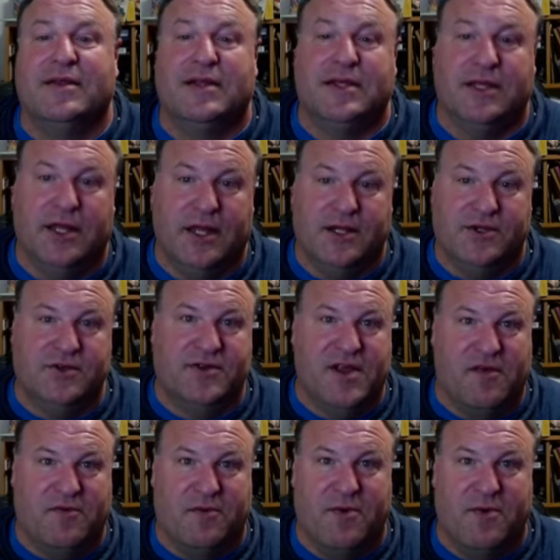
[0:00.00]
Get
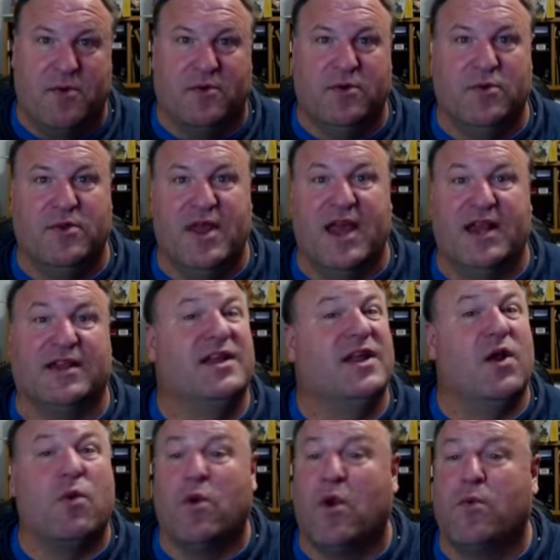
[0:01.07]
yourself a Roku that get,
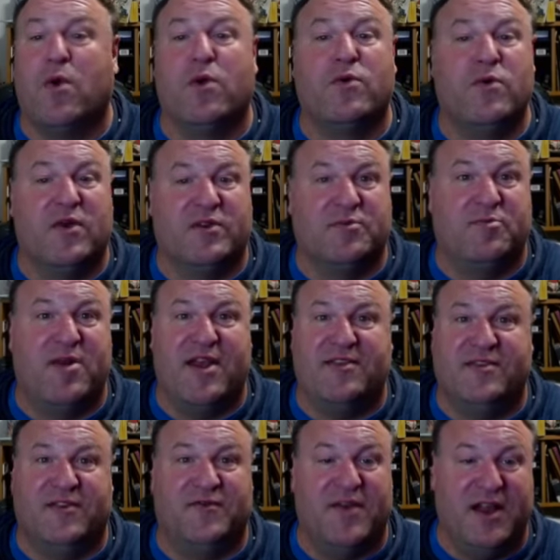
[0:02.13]
Roku
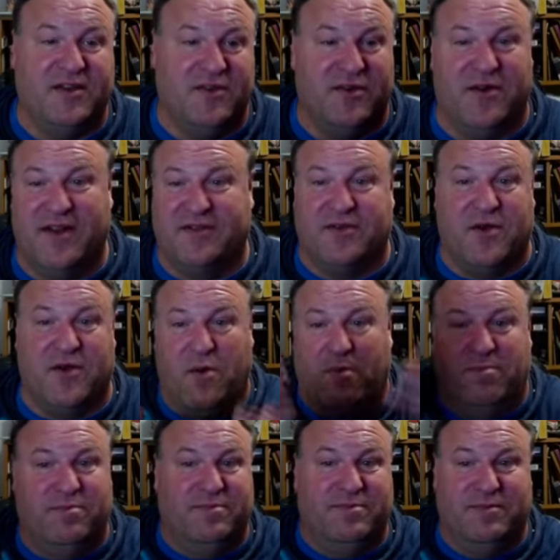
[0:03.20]
Express is fine too. You don't have to
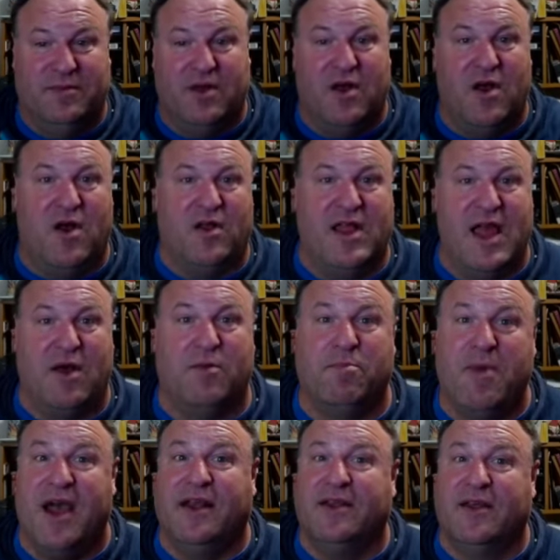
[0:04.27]
go all out.
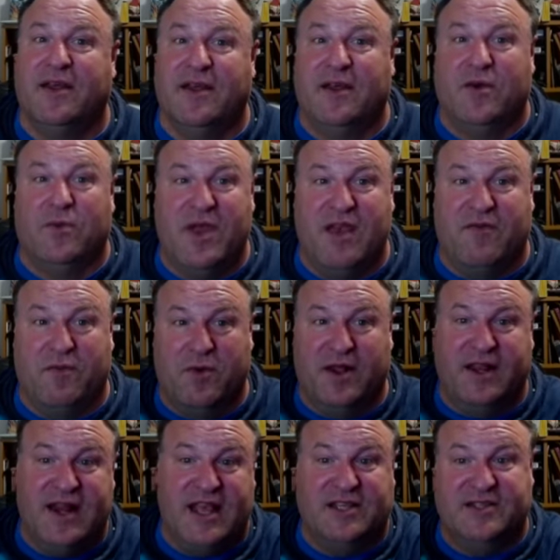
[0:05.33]
But we have a
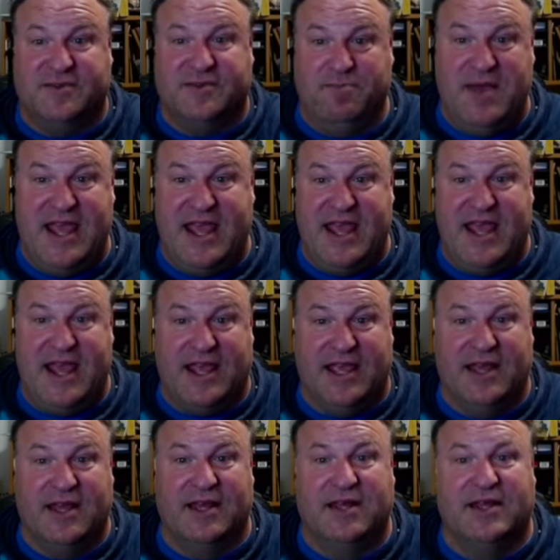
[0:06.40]
really nice
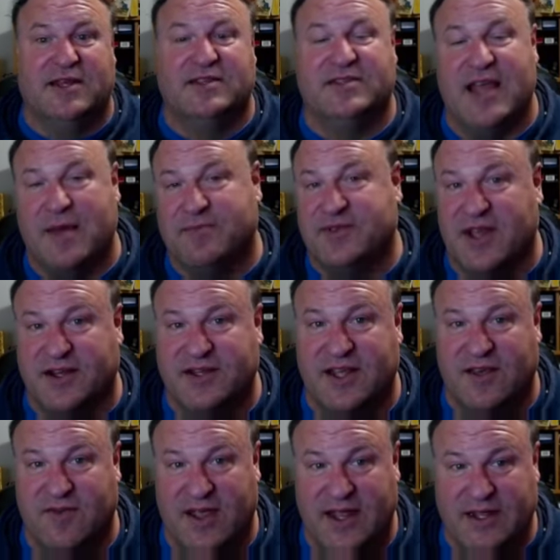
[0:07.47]
big Samsung
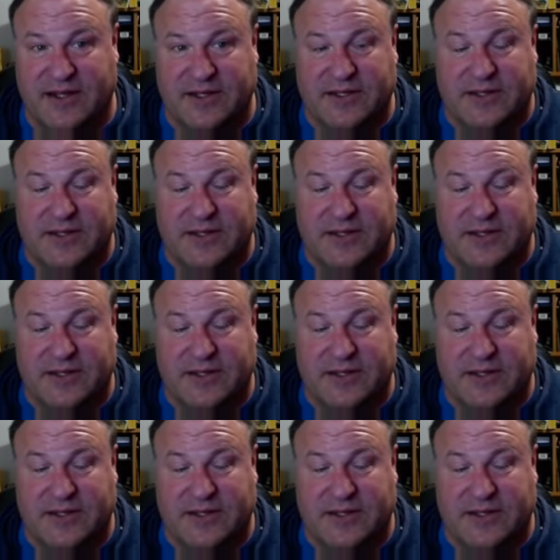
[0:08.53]
TV,